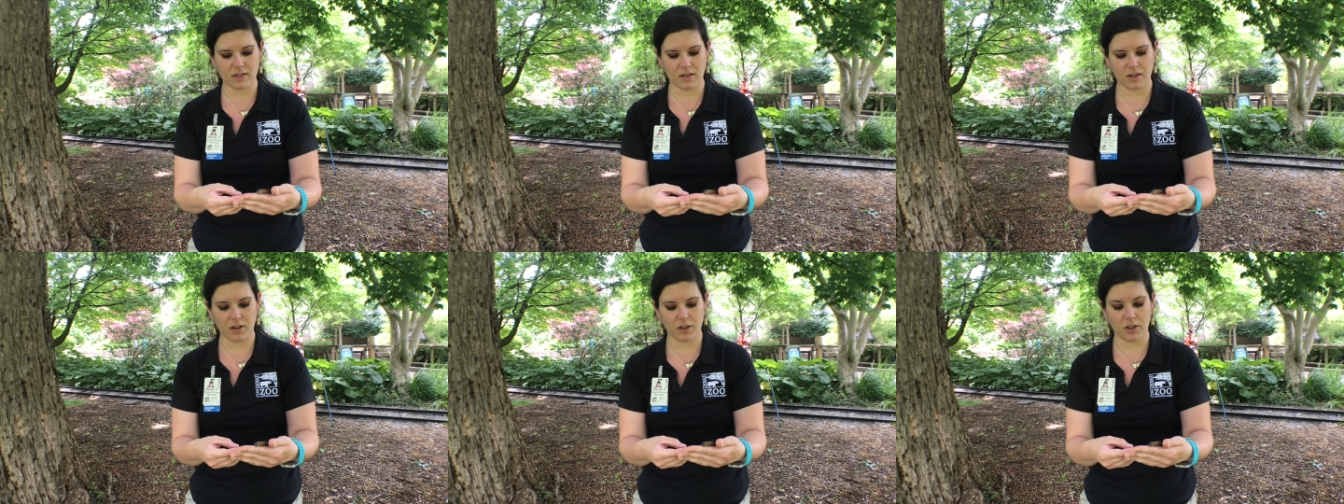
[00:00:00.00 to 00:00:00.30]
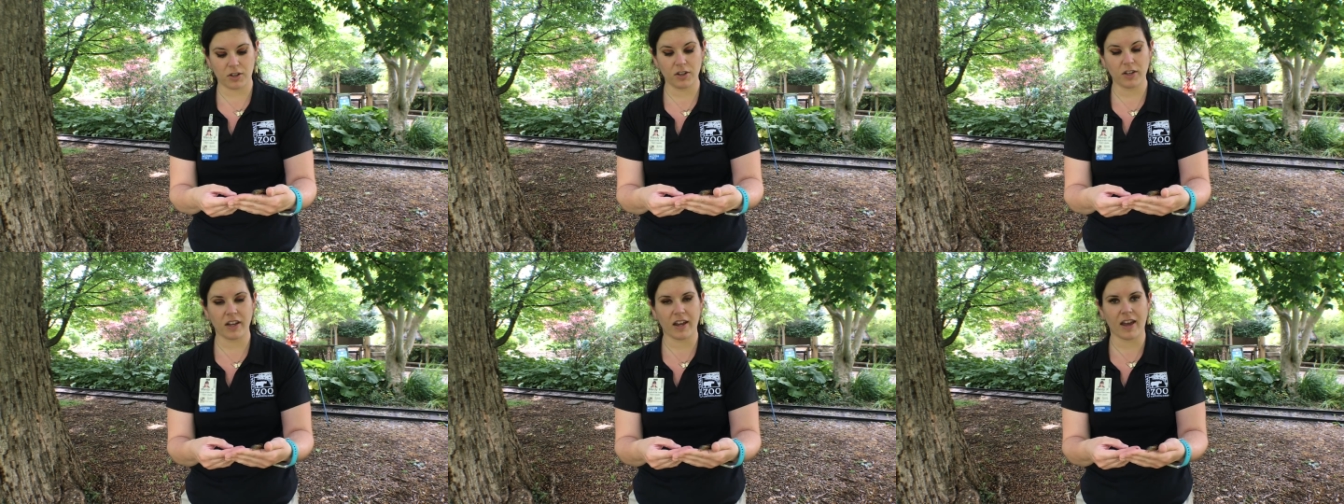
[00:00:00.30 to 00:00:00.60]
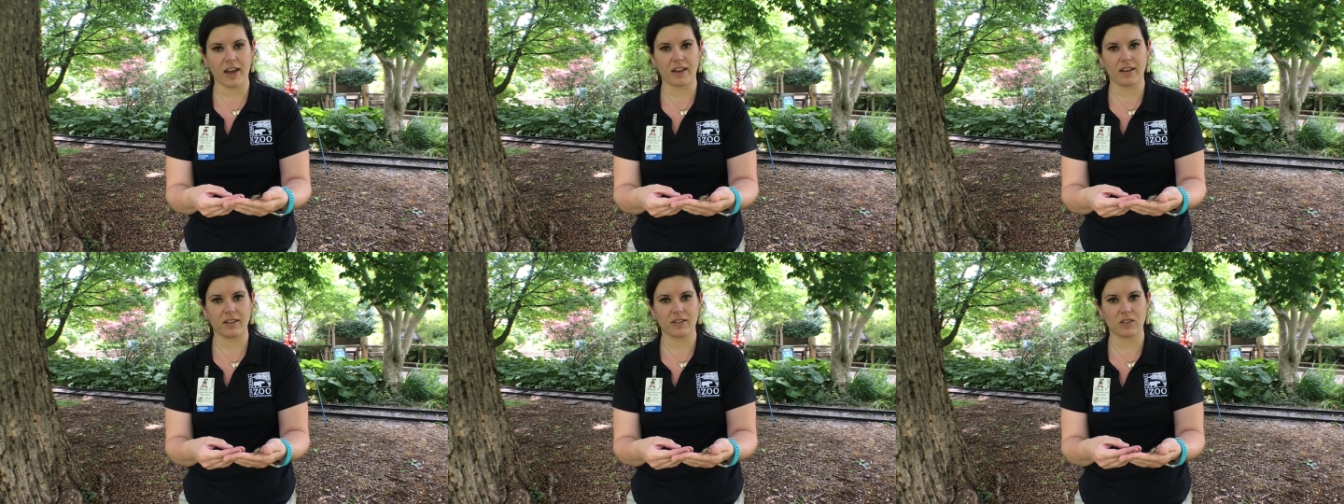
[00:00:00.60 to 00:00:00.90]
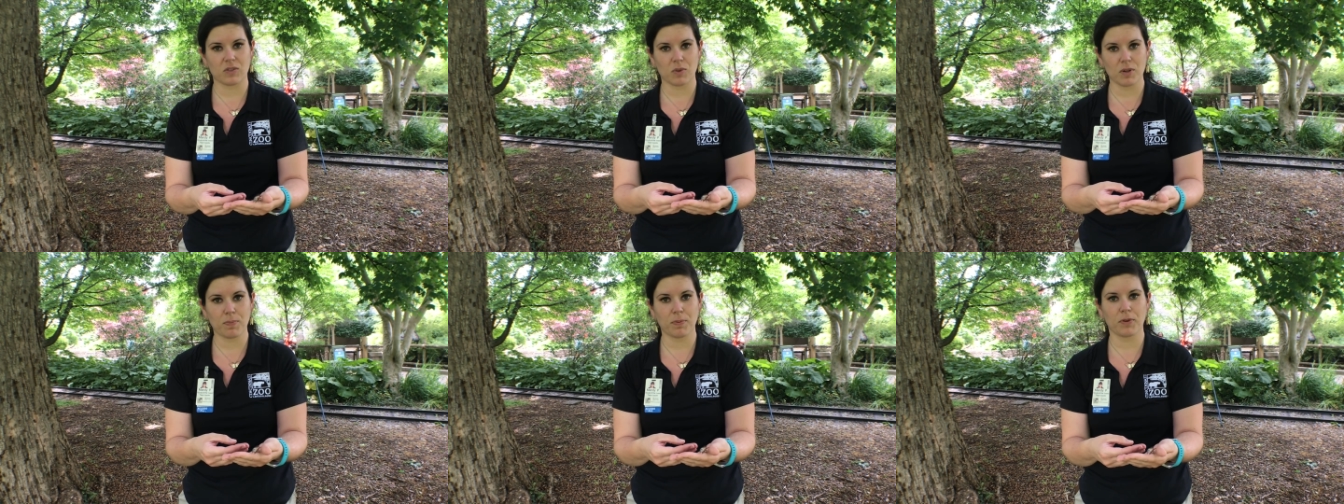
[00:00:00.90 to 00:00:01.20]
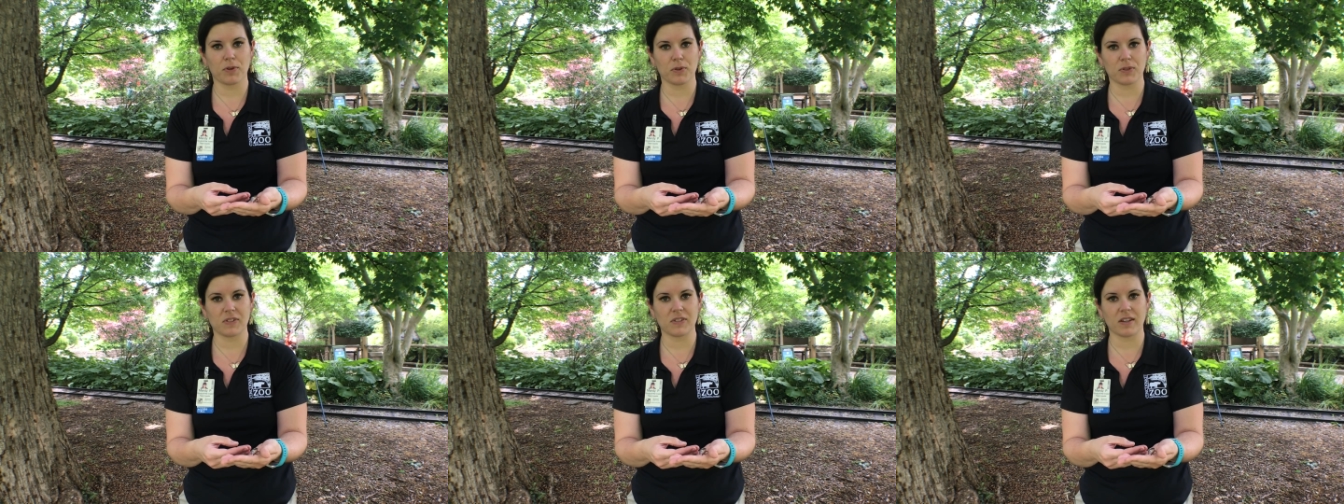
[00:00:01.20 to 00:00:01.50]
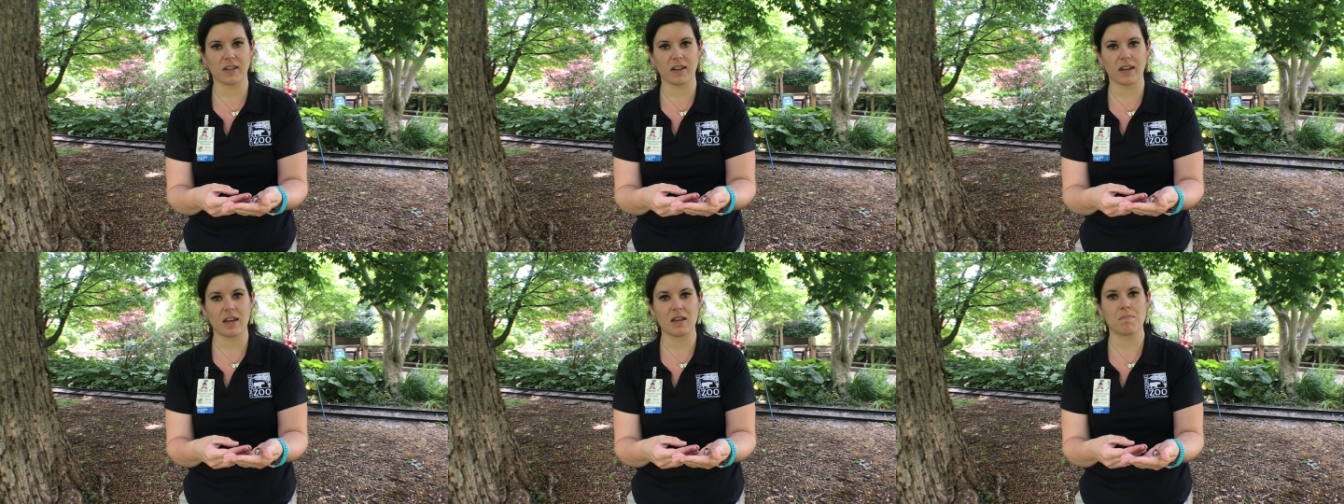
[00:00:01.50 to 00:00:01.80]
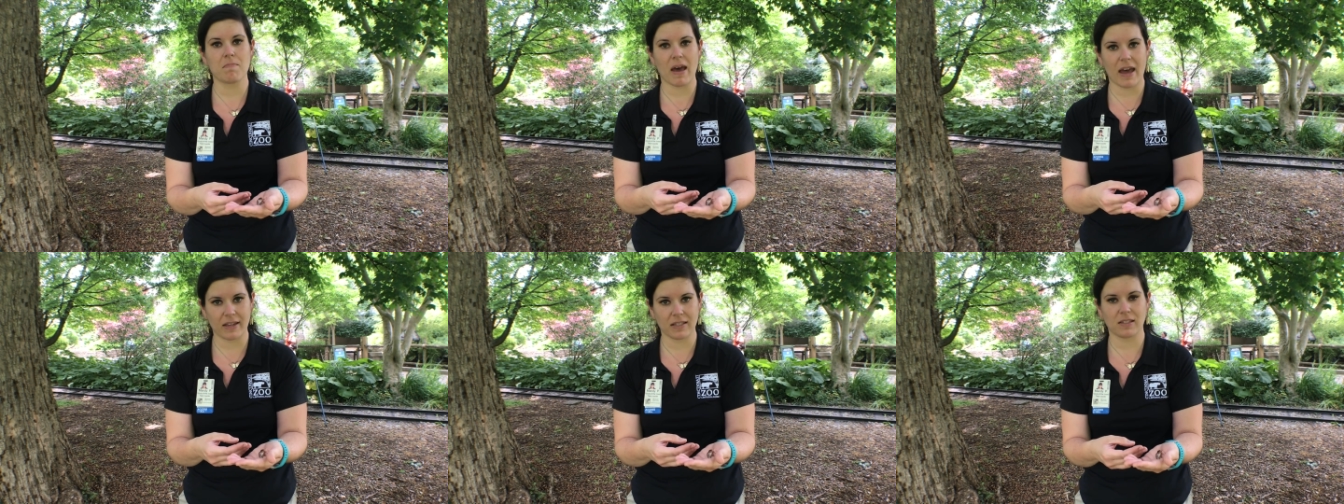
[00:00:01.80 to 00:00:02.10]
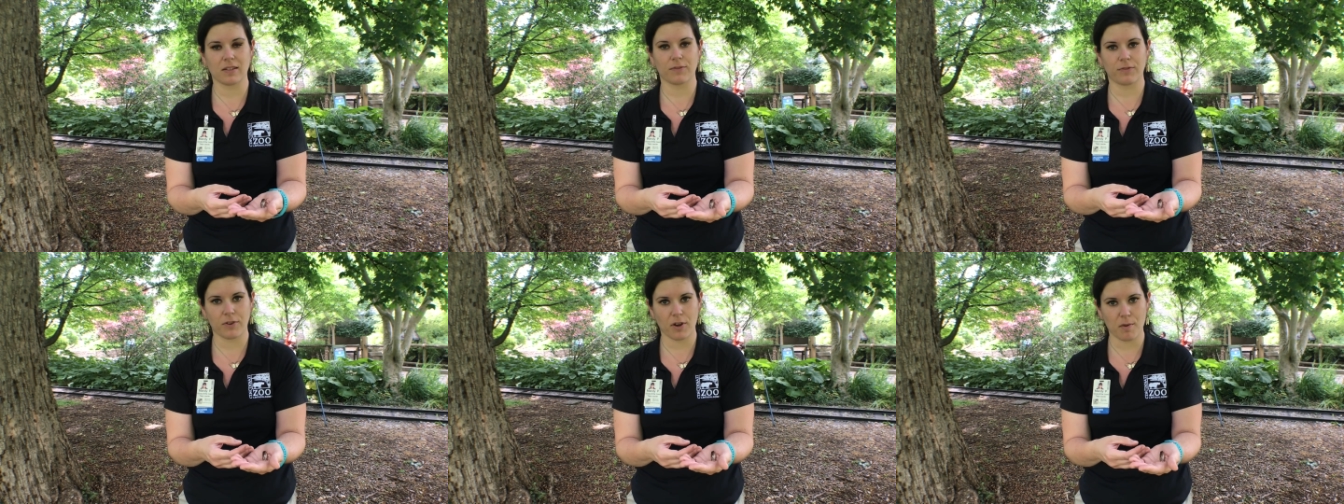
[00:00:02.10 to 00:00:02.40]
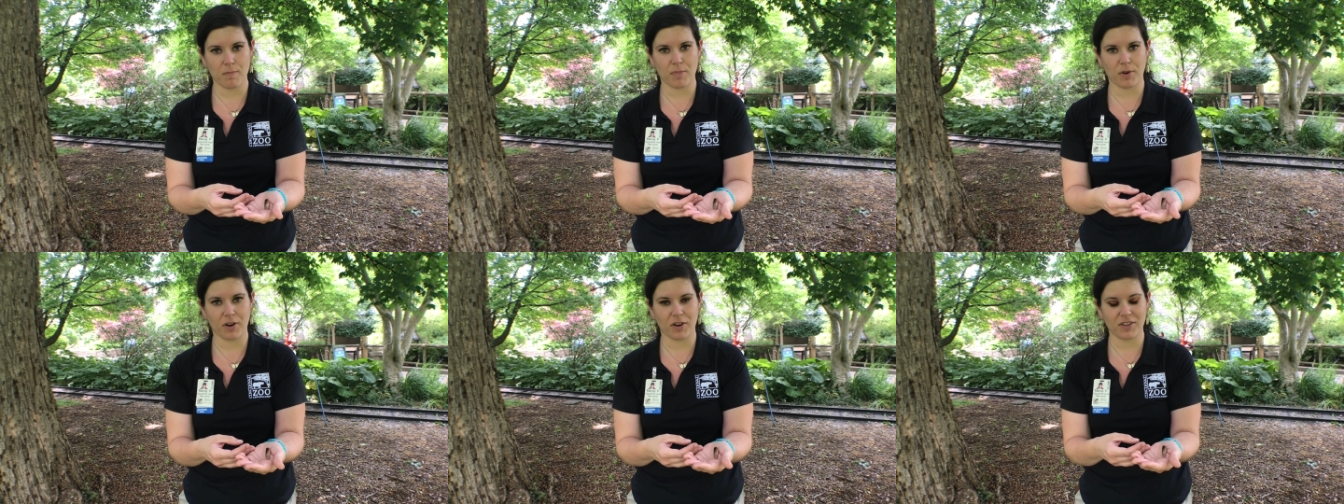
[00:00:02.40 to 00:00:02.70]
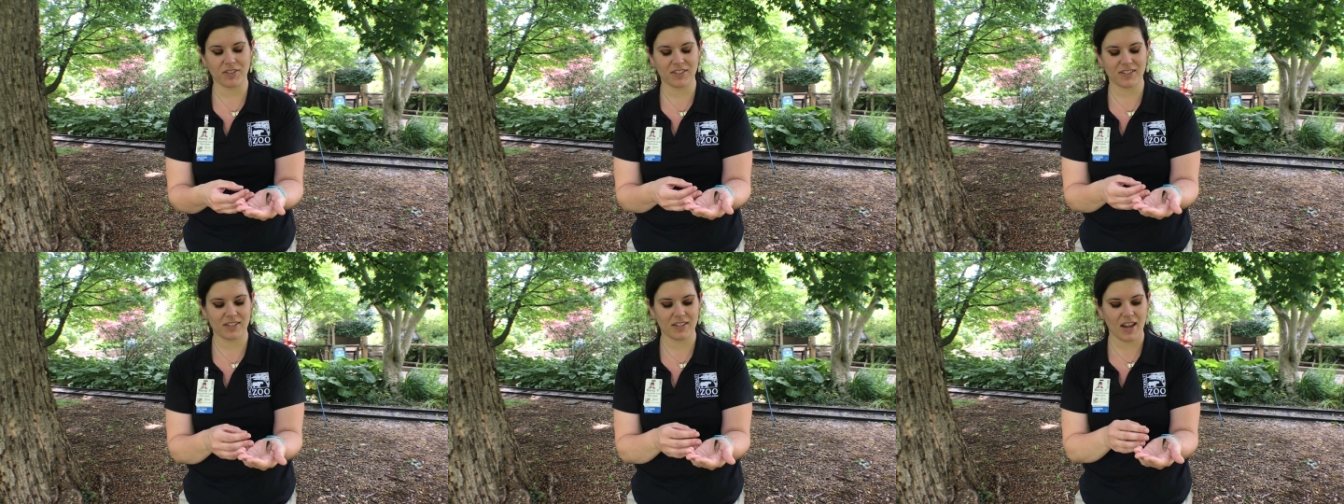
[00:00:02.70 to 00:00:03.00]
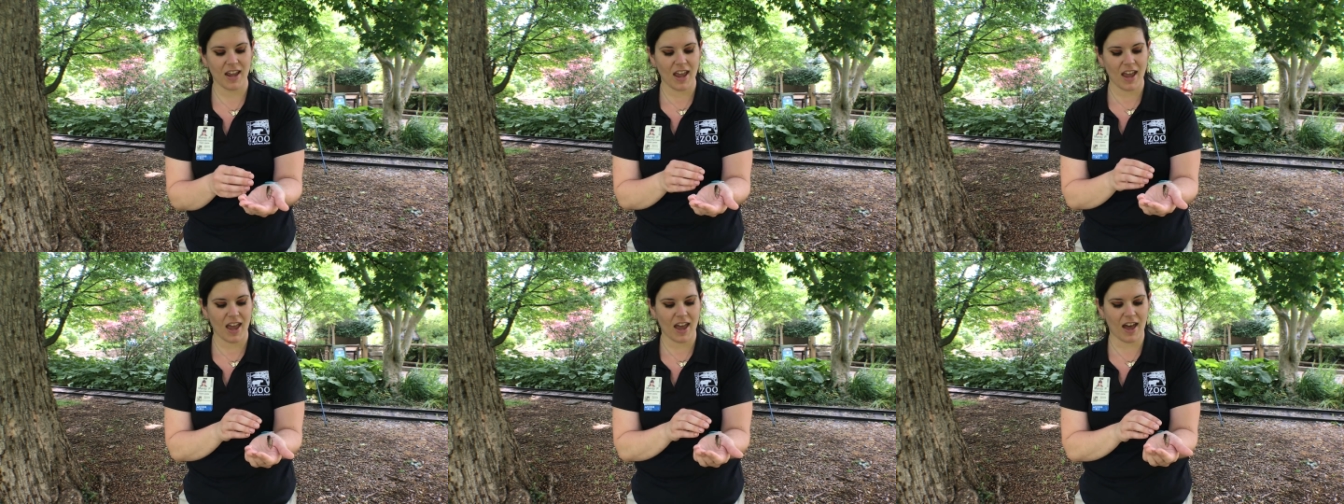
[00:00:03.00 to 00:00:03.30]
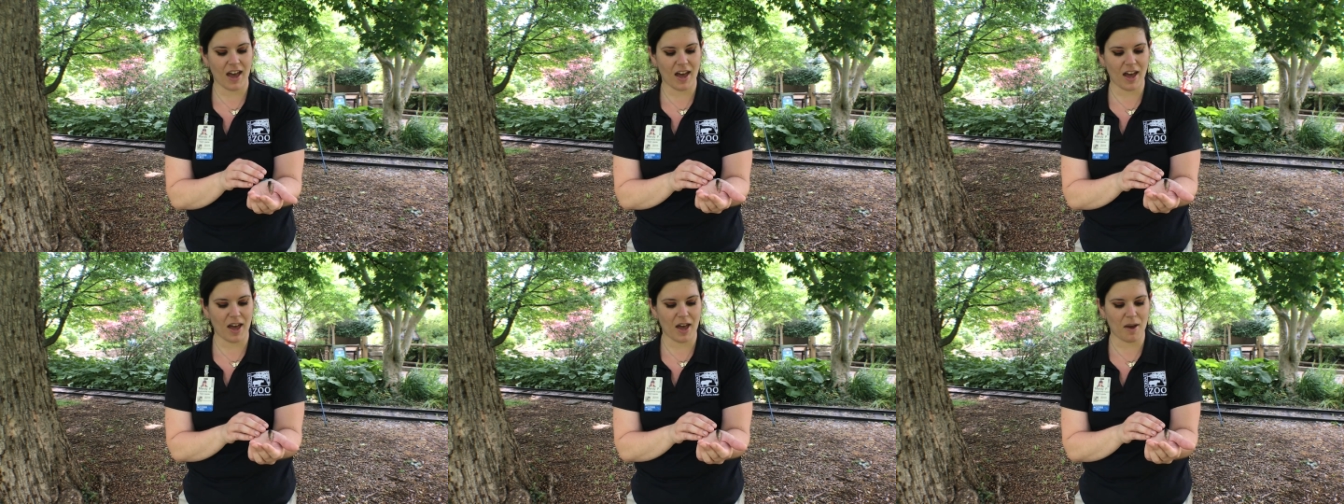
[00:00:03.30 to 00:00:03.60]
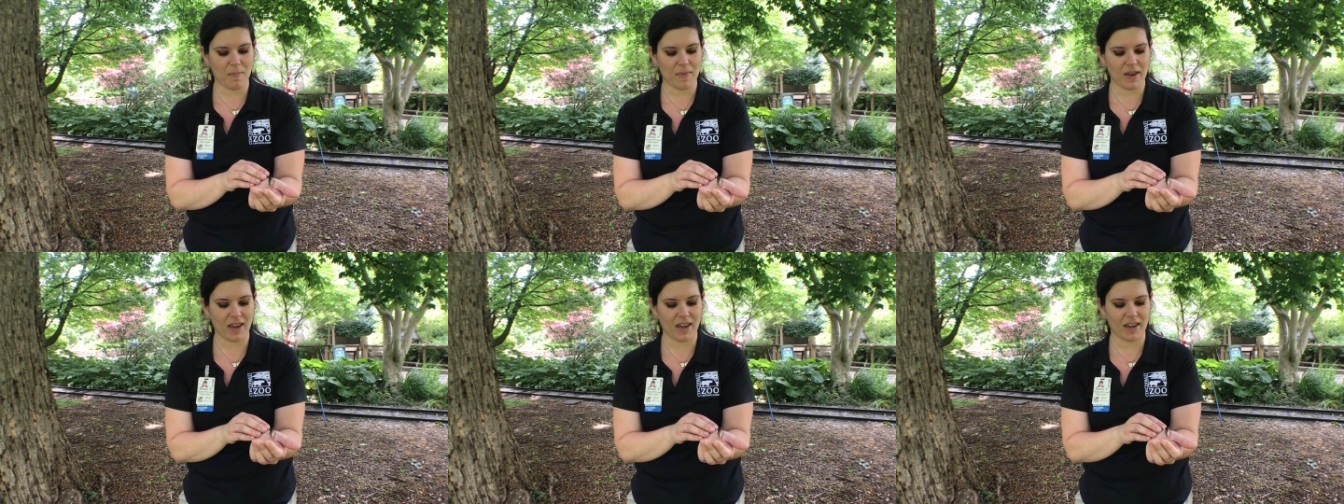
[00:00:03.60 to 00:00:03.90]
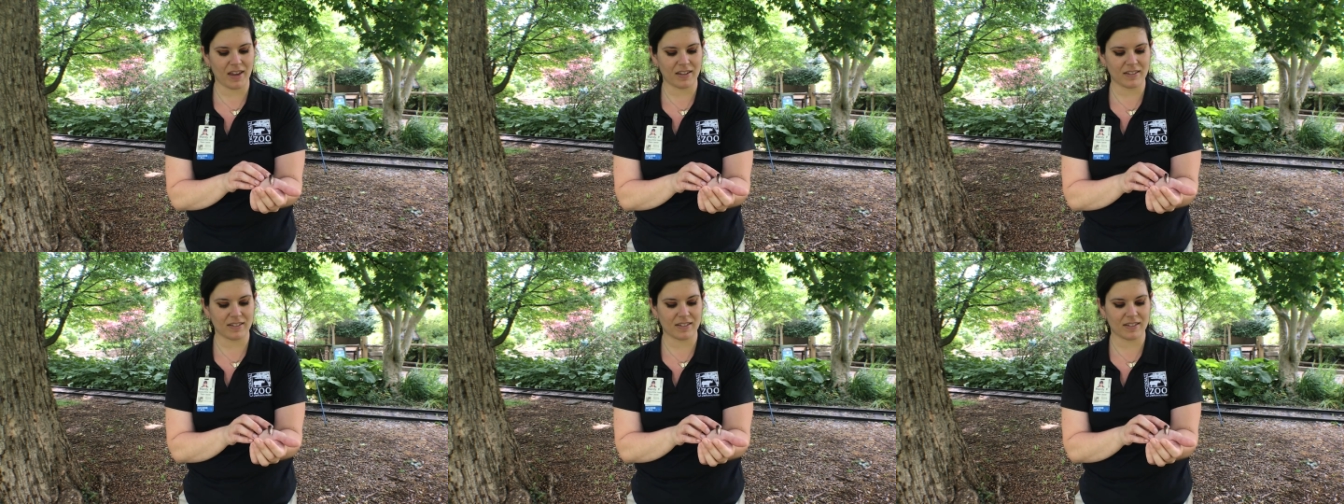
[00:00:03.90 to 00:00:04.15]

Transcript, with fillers: are good at is reproducing in massive numbers. Um, and